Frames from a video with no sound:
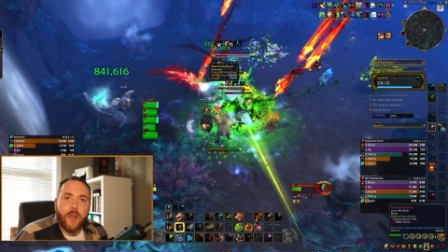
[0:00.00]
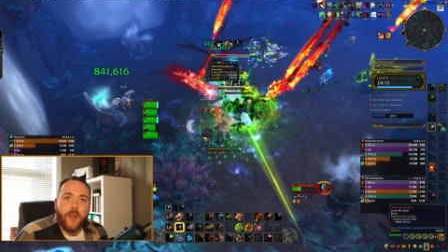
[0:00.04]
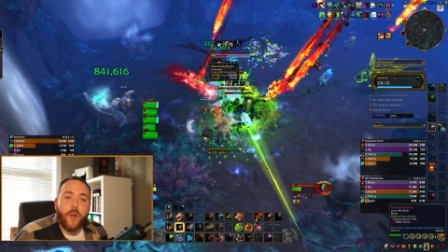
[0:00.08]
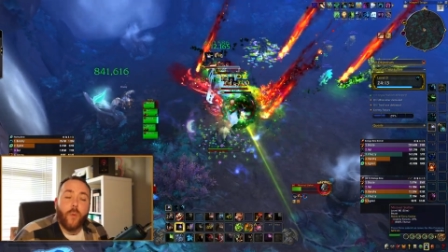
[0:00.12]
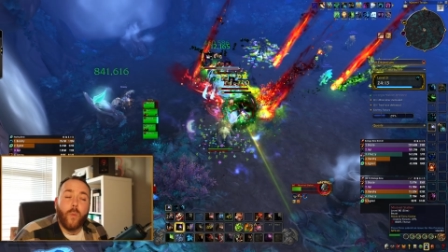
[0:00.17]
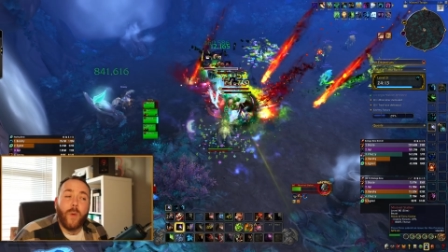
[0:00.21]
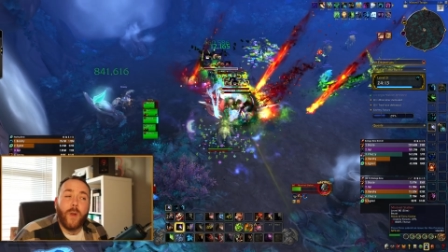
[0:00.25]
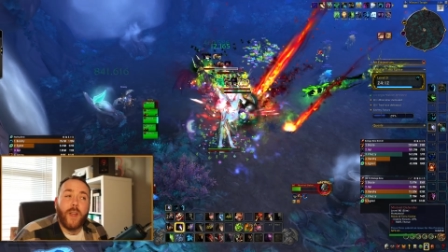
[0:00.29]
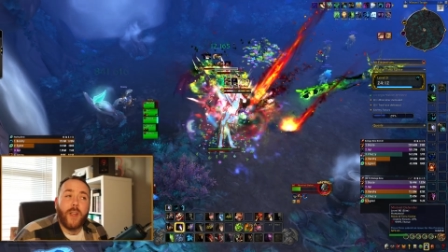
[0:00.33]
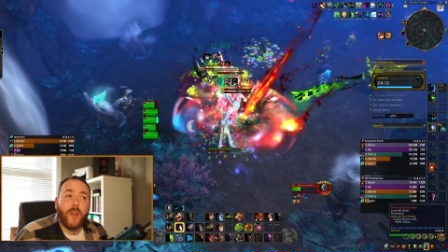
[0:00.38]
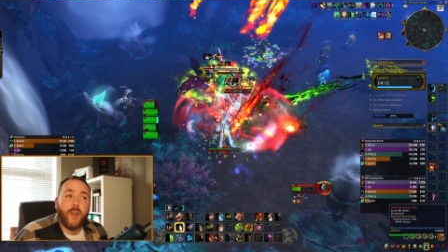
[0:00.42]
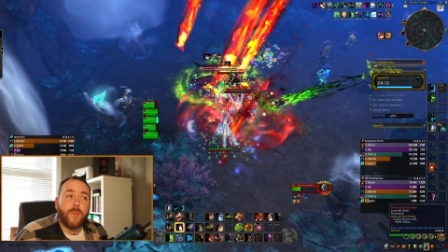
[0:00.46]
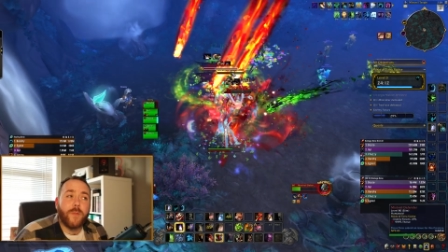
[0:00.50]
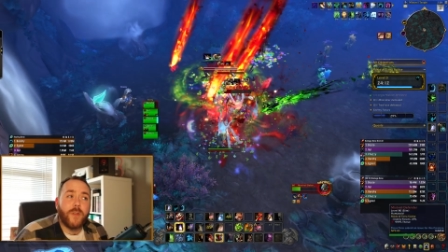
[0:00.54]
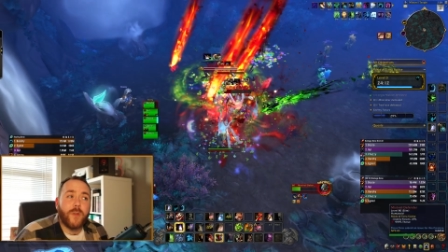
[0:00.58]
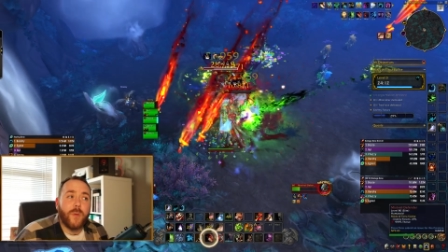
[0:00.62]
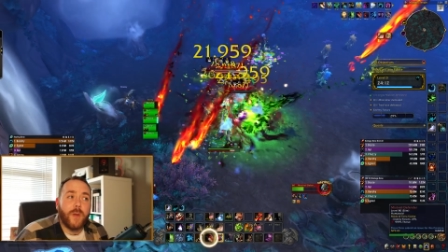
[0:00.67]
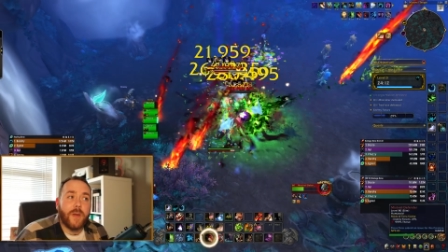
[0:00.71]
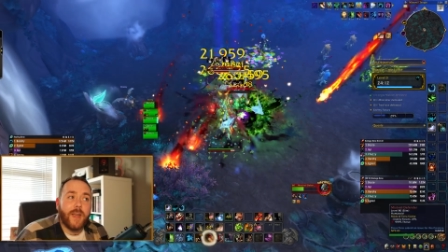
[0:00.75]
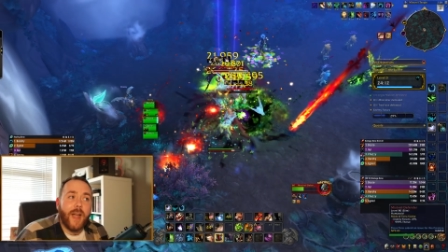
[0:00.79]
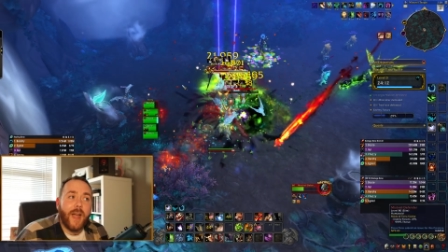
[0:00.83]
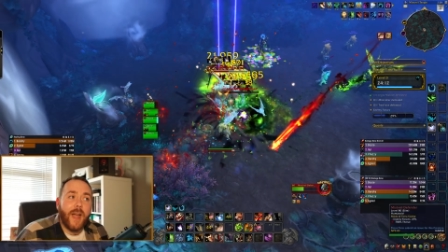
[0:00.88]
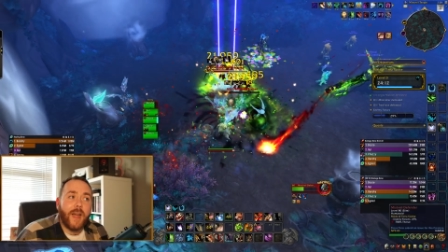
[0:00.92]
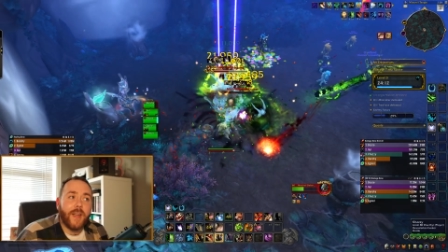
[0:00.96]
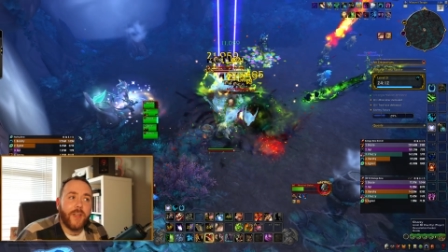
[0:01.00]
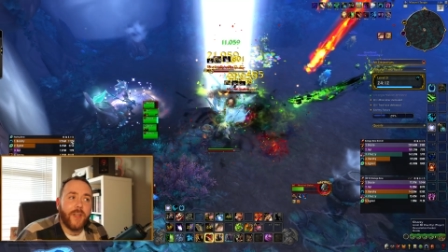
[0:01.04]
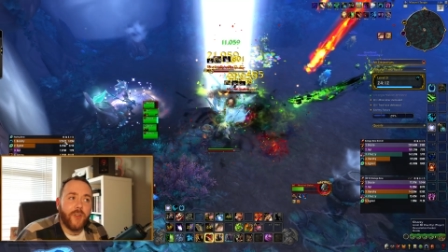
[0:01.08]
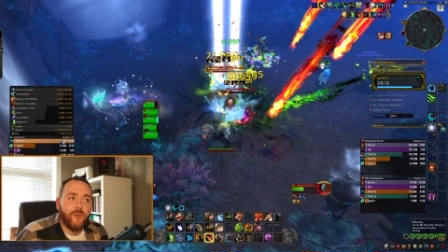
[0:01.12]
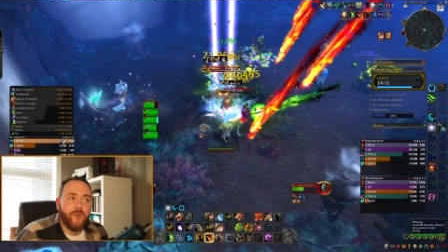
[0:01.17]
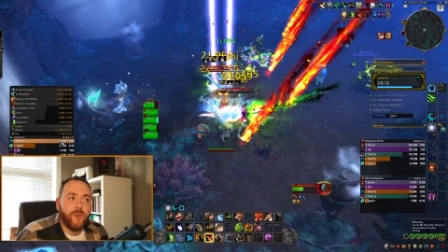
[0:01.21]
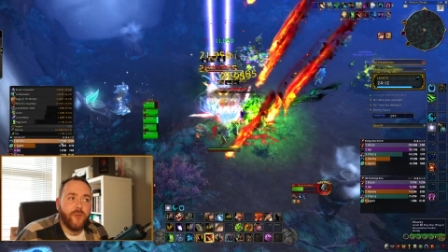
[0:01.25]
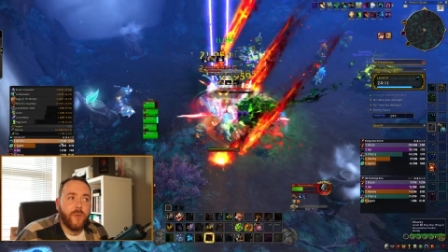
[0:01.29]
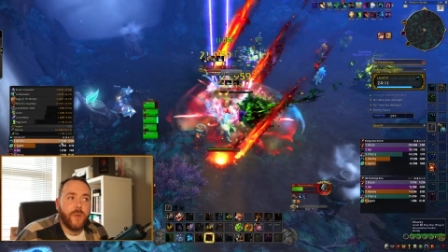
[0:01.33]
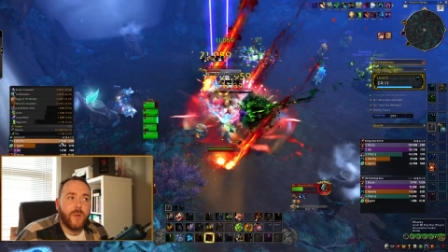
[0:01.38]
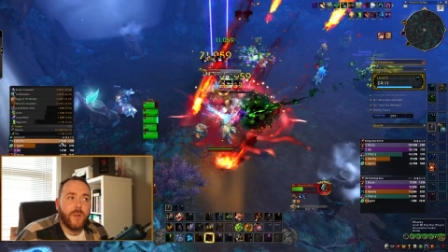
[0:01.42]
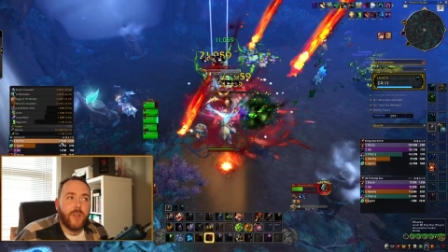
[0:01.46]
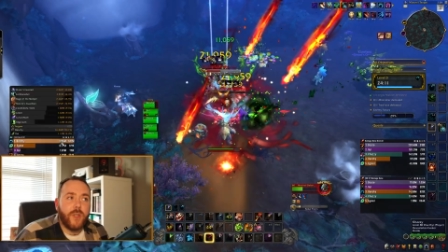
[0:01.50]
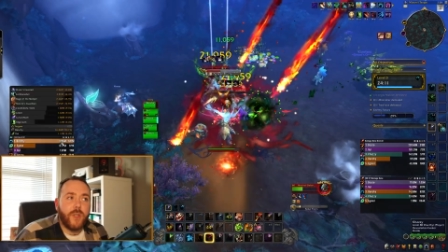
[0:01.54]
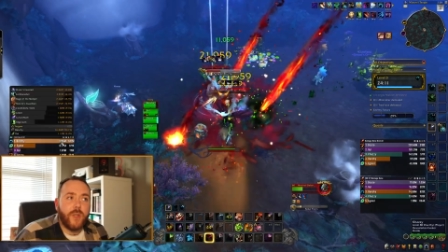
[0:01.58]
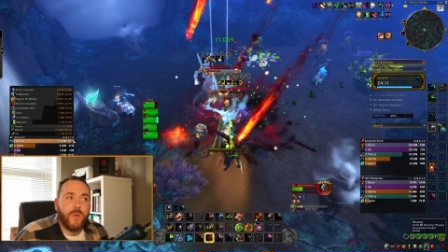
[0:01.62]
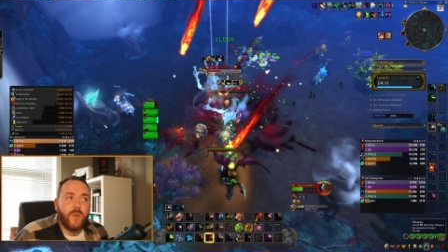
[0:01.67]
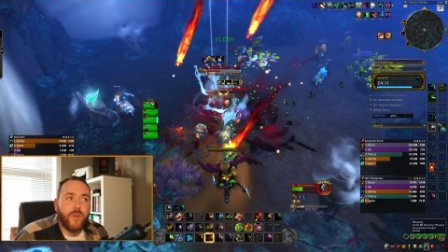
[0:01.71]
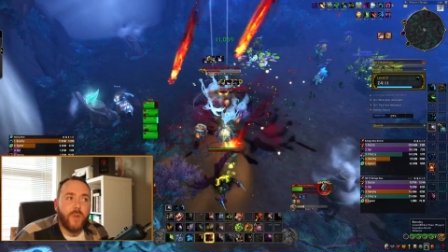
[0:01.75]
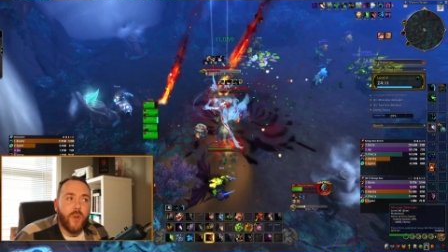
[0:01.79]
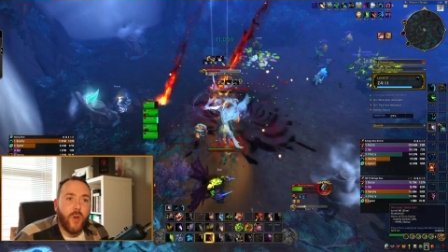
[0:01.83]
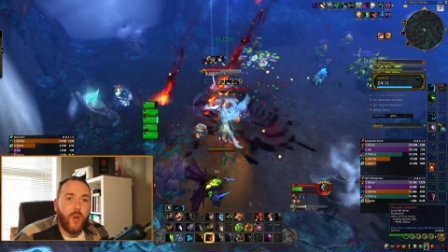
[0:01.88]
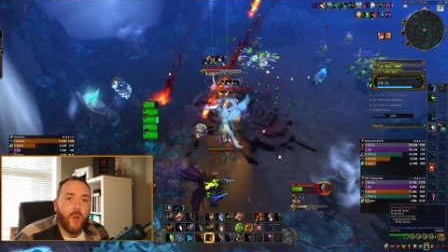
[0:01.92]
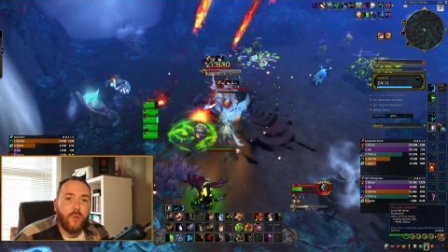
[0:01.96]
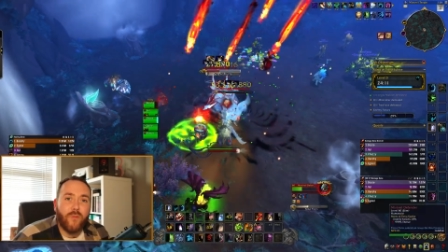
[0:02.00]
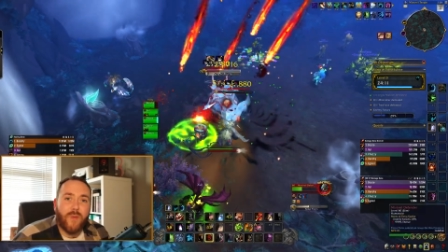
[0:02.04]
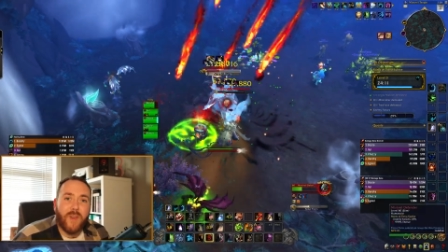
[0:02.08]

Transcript: When it comes to a Guardian Druid, you don't